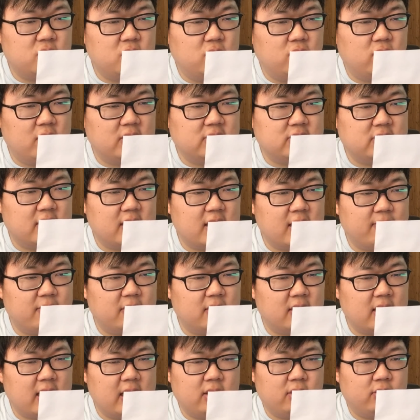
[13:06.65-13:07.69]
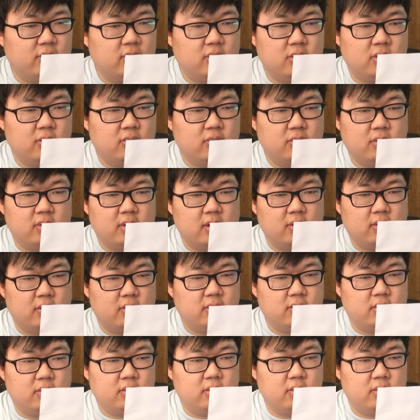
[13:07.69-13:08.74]
too crazy to happen. I don't know
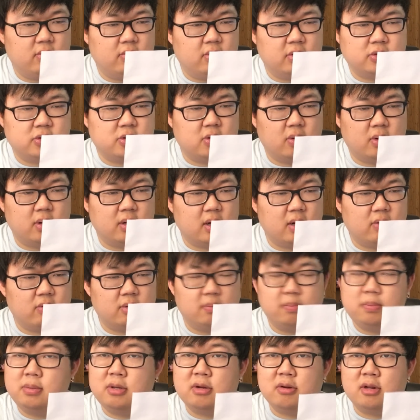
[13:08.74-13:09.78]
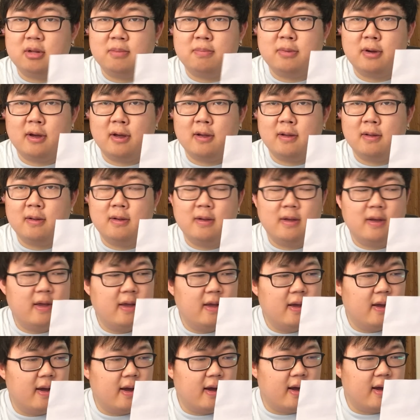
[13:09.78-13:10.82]
what's going on with PewDiePie.
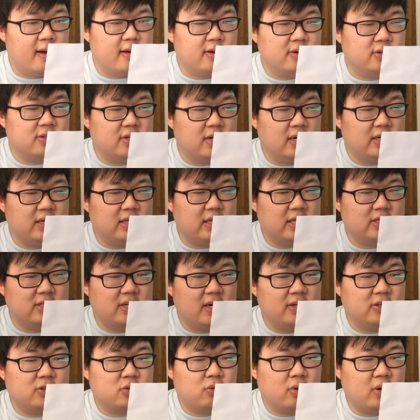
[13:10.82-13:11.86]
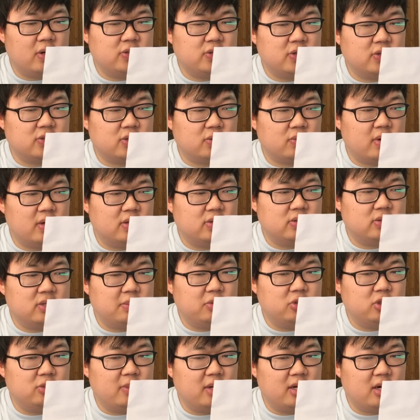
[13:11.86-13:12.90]
Here's an idea that's not as crazy as the rest.
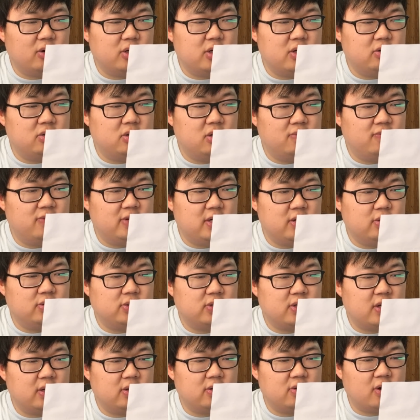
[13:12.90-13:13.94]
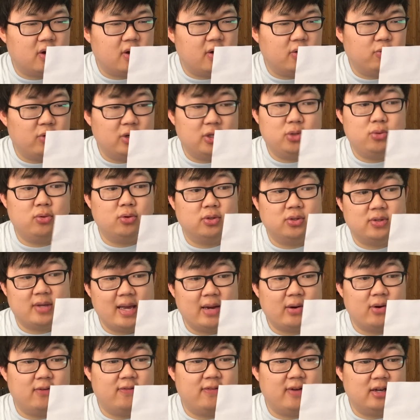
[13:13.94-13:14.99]
Someone should make a YouTube video skit called Ritual
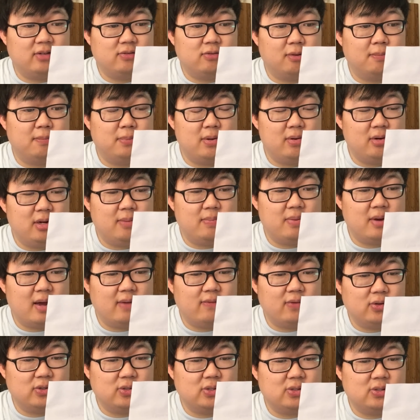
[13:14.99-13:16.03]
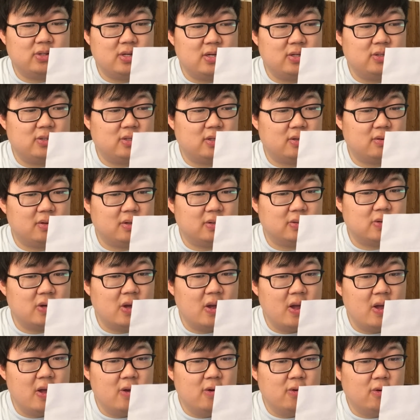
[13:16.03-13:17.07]
Sacrifice for PewDiePie versus T-Series,
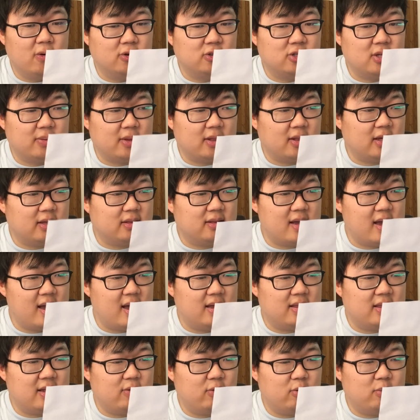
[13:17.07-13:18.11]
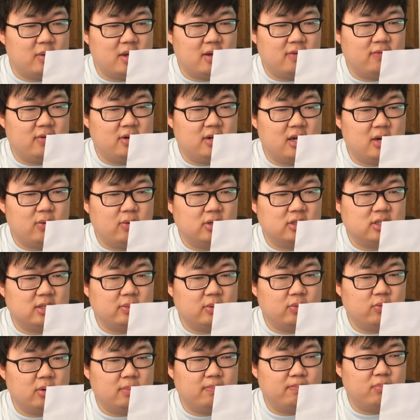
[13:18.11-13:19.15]
or something like that, and then it would be a video where
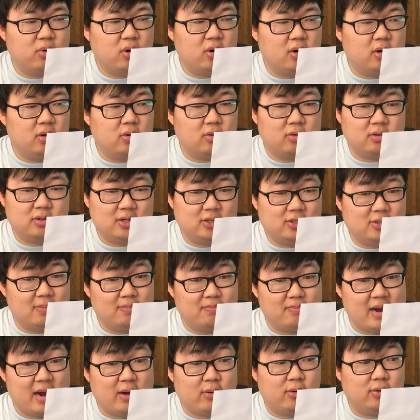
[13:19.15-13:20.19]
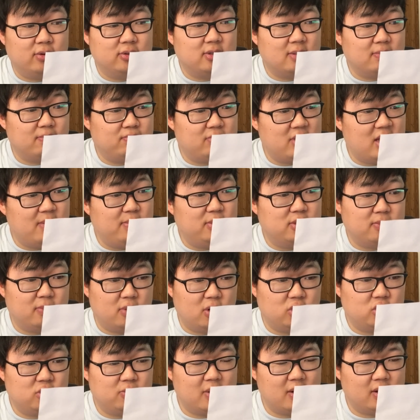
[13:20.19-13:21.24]
someone would burn or disembowel some Peeps
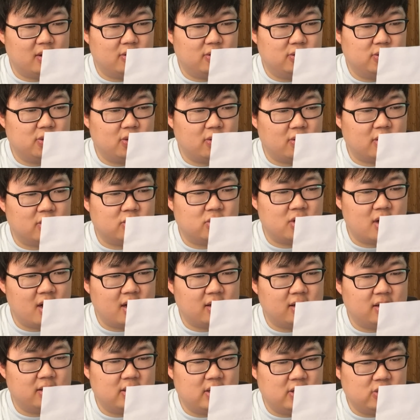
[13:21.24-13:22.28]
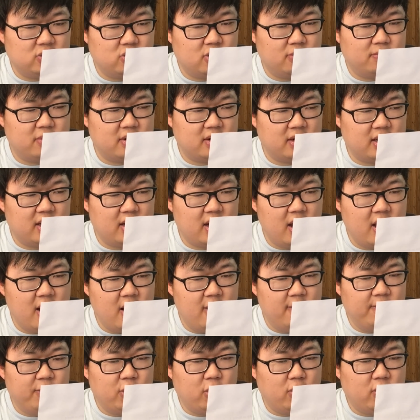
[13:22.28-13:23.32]
marshmallows, or a chocolate Easter bunny,
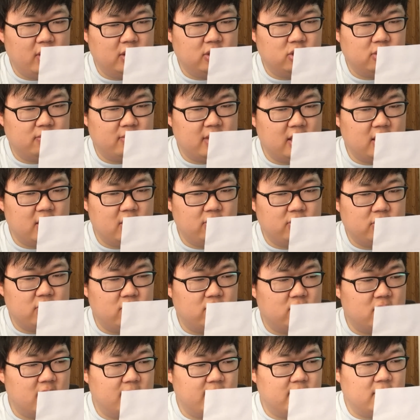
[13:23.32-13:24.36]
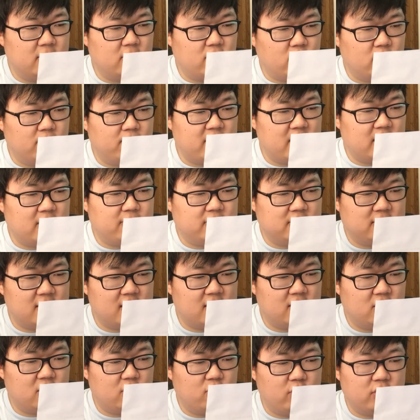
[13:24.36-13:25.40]
or a tomato, cucumber, or baked
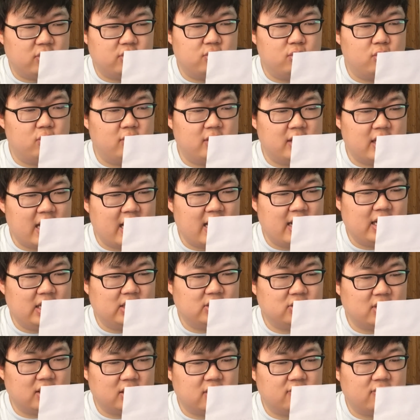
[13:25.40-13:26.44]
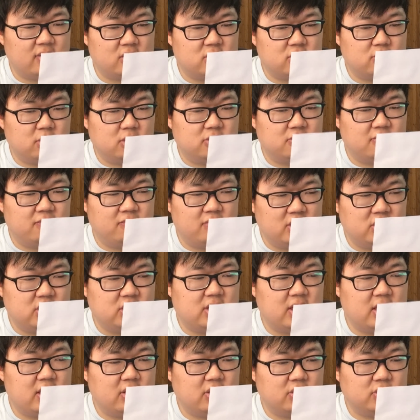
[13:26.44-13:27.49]
potato with googly eyes like the vegetables from
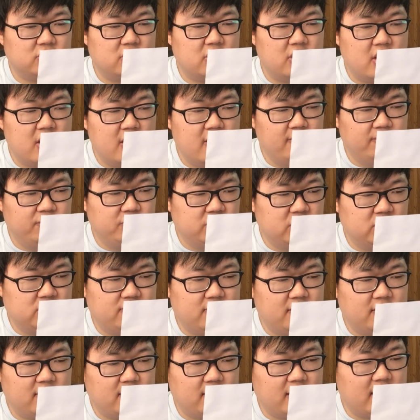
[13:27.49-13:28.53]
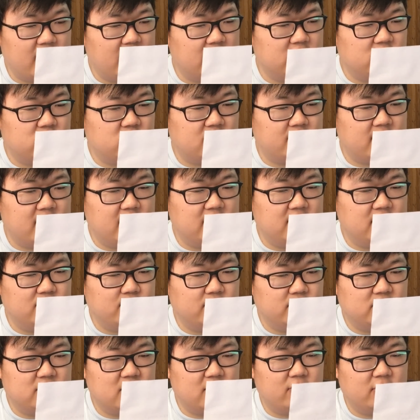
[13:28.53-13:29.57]
VeggieTales. Just felt like I had to share my ideas
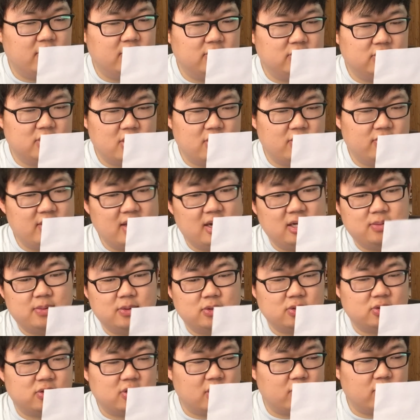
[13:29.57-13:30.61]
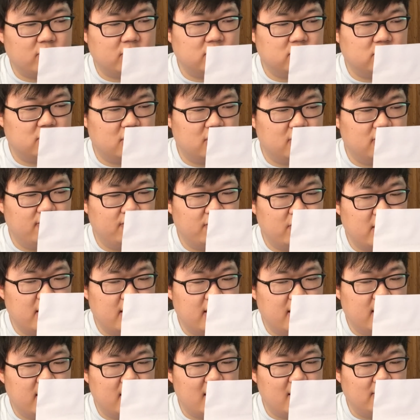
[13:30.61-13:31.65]
with someone, so thanks, Mr. SungWon Cho.
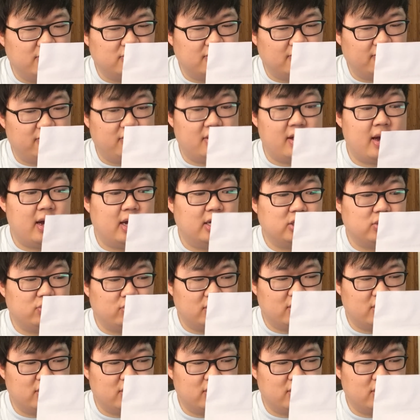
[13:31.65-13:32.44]
Have some floss,